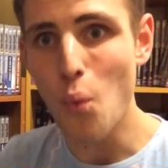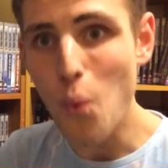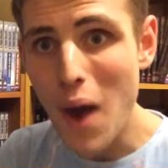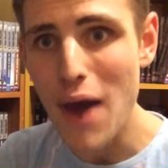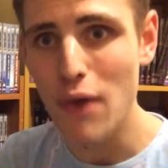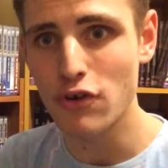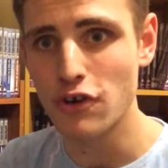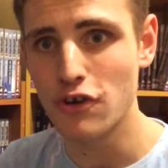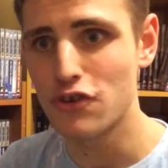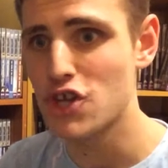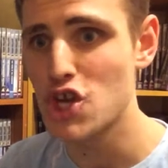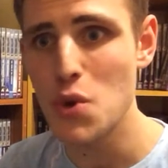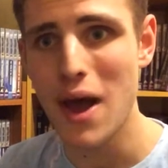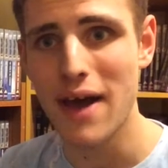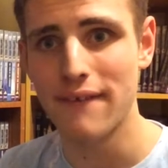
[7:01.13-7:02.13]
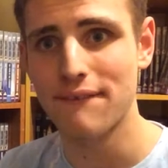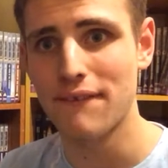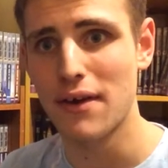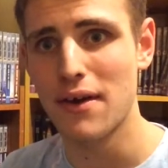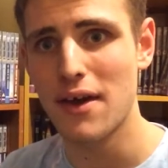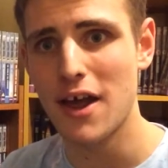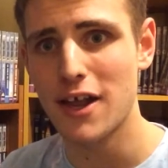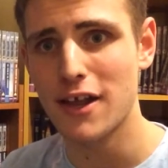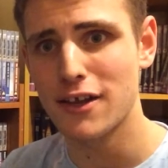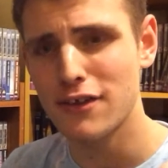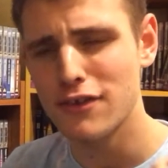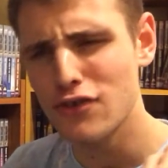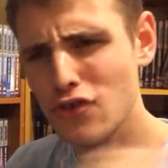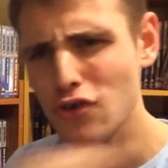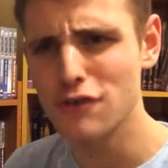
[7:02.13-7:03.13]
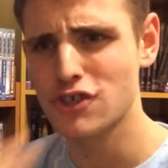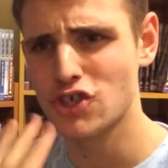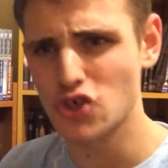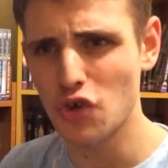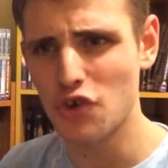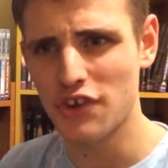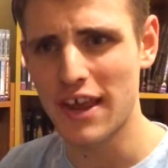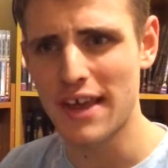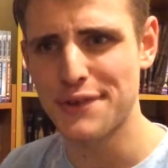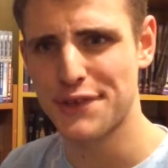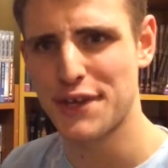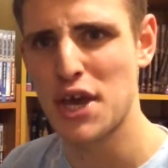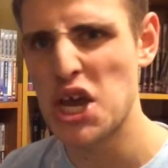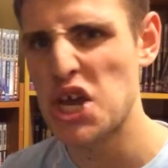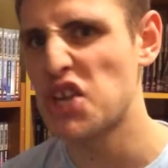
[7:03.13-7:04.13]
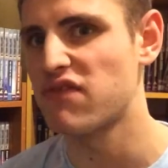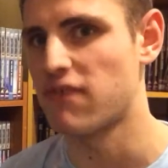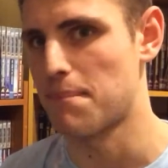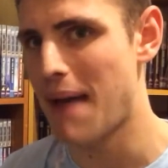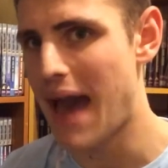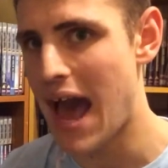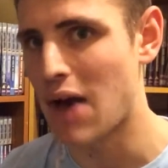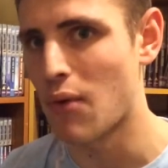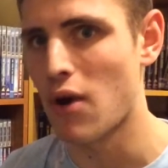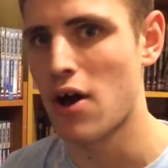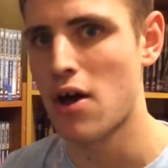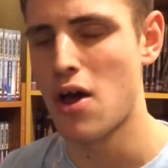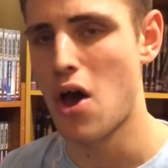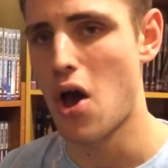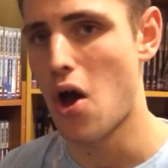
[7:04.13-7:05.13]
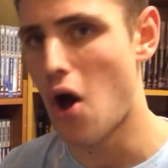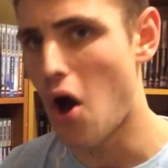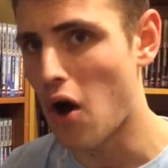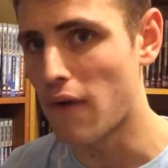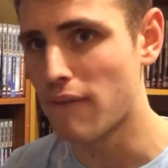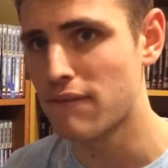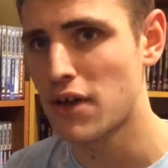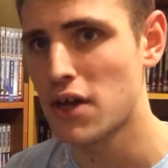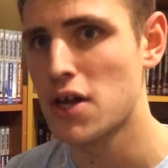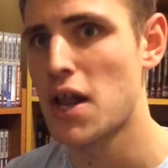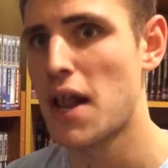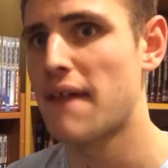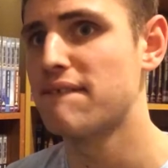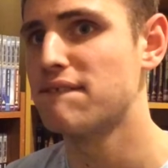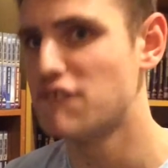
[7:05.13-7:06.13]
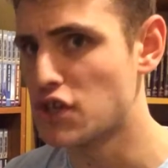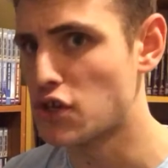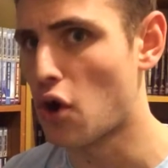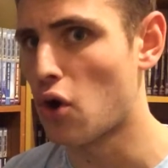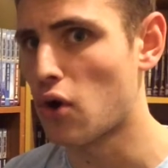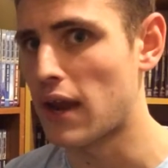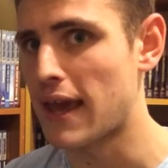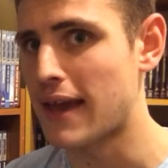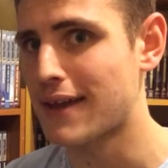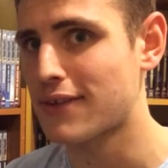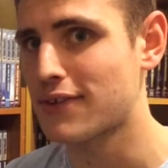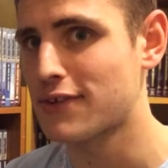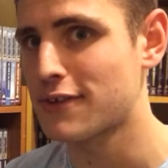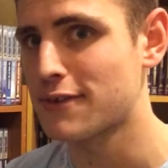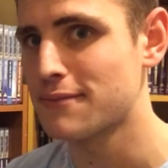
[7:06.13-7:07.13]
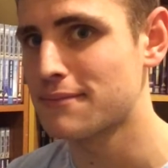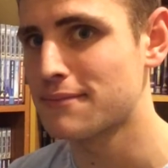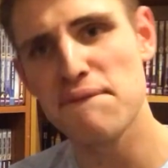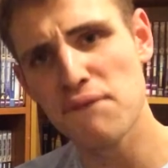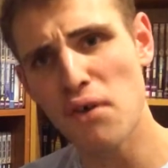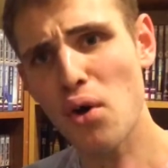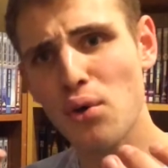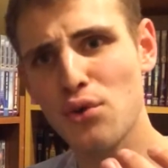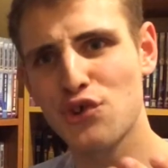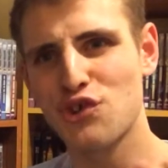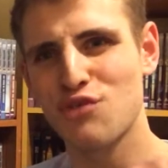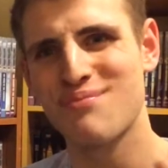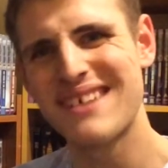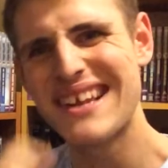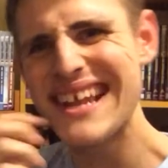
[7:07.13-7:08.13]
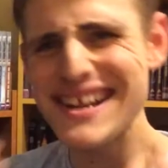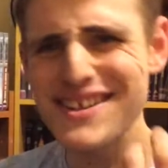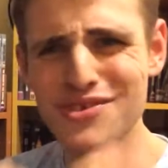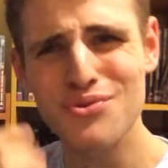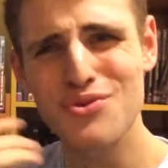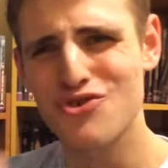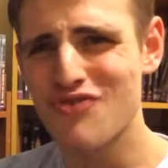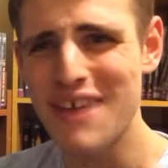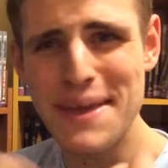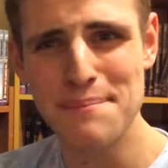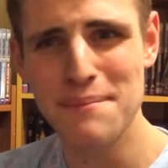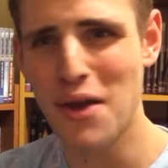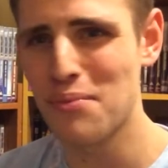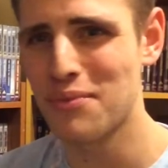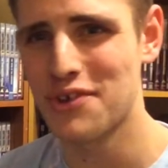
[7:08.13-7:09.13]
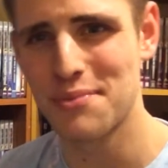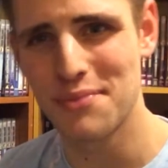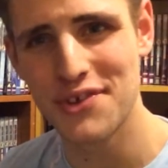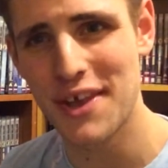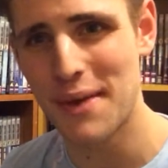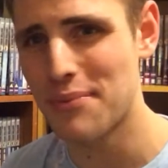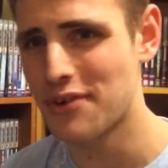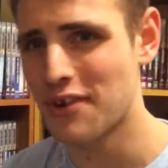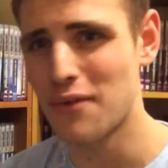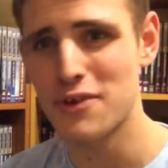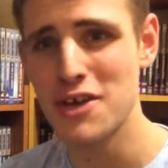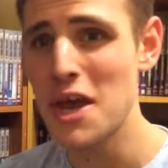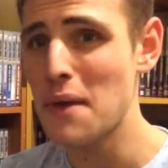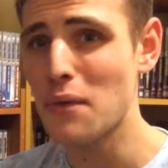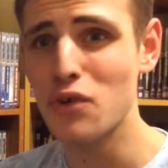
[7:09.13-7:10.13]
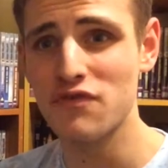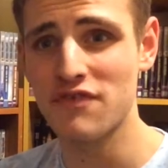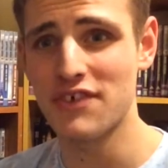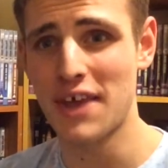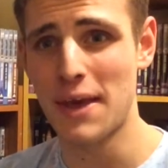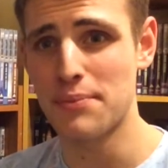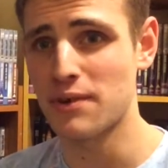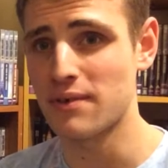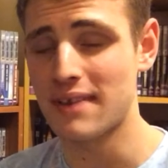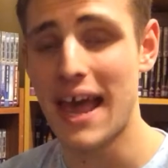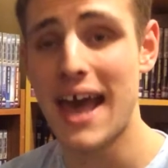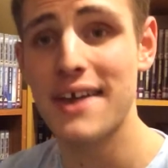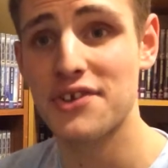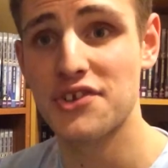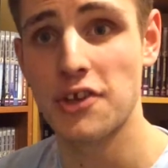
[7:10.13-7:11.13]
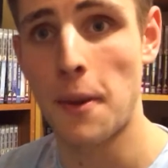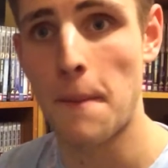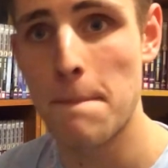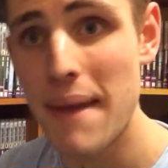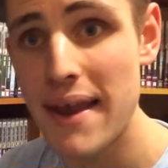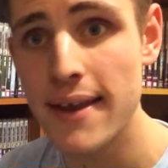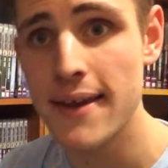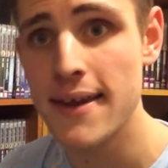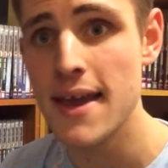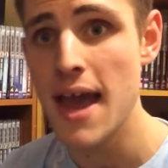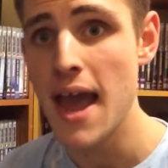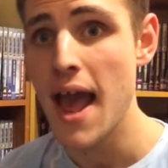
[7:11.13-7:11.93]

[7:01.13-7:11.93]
well done, you have done justice to the power of the Daleks. For some little great moments in this episode, because this episode has so many,